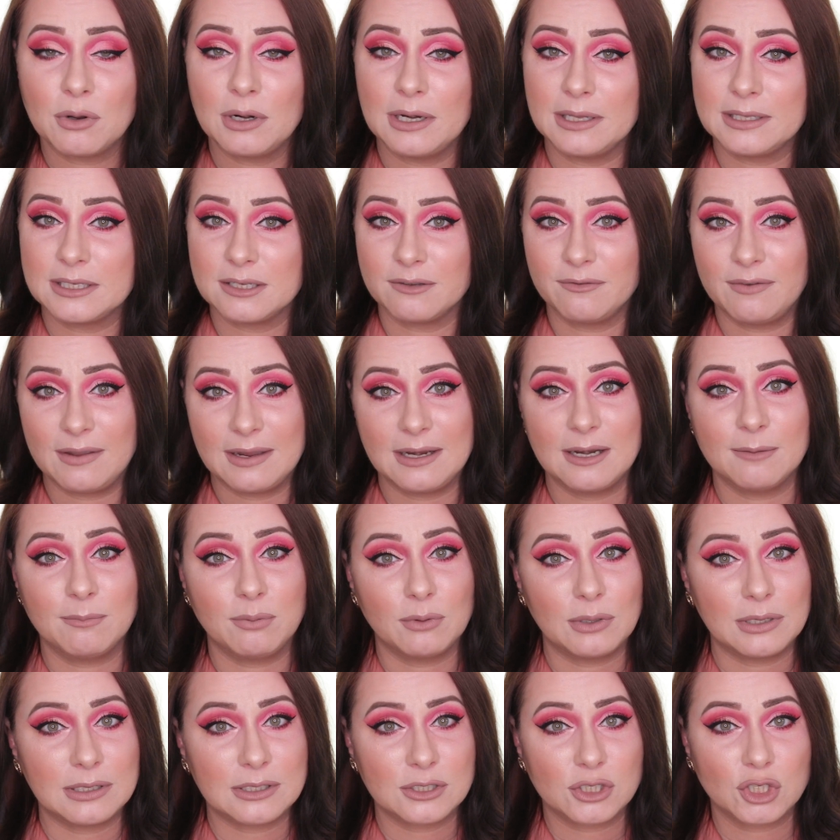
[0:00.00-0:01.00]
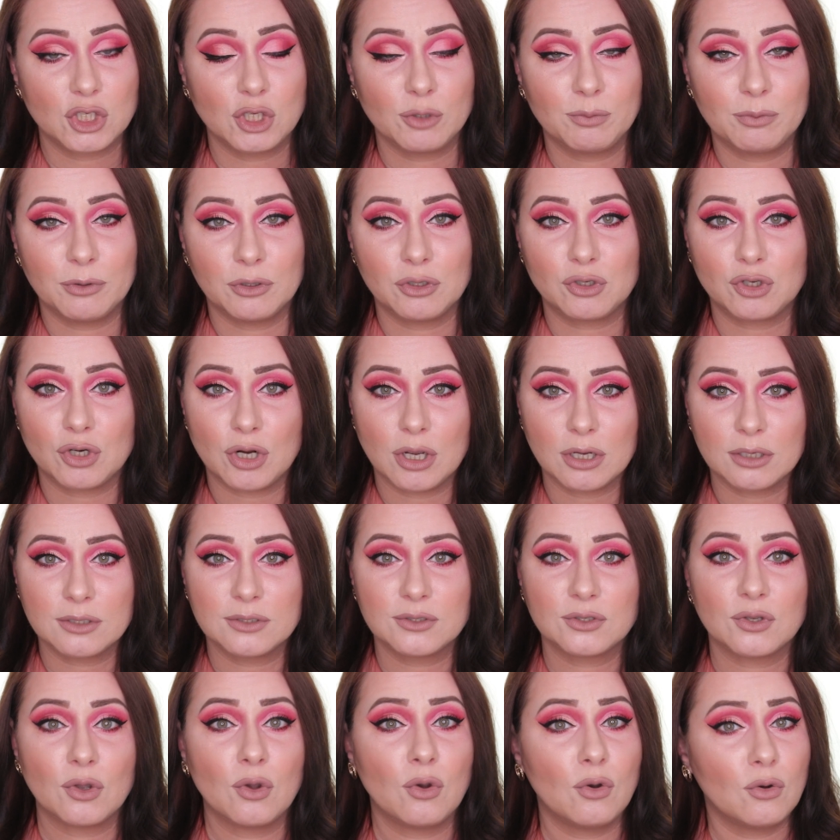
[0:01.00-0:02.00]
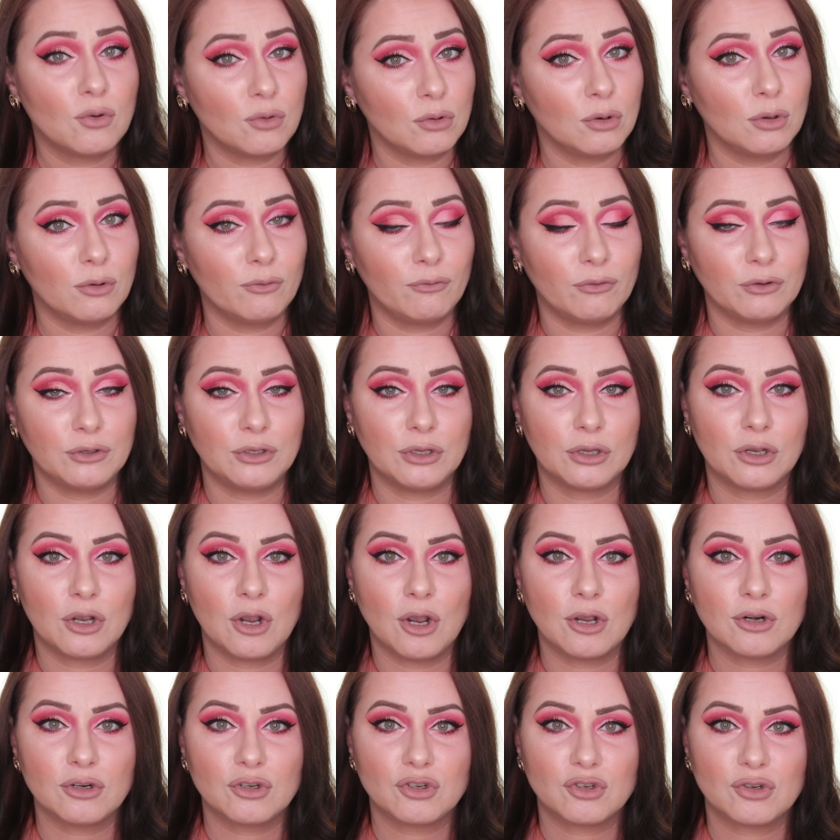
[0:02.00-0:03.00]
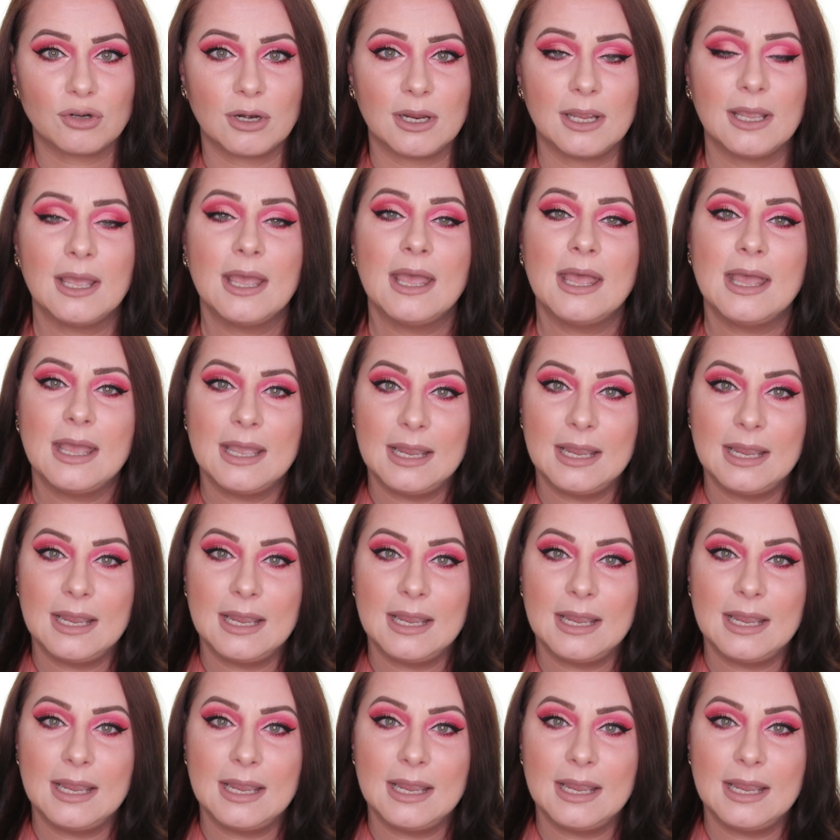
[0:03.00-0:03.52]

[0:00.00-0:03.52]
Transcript: It's available in Superdrugs all over the country.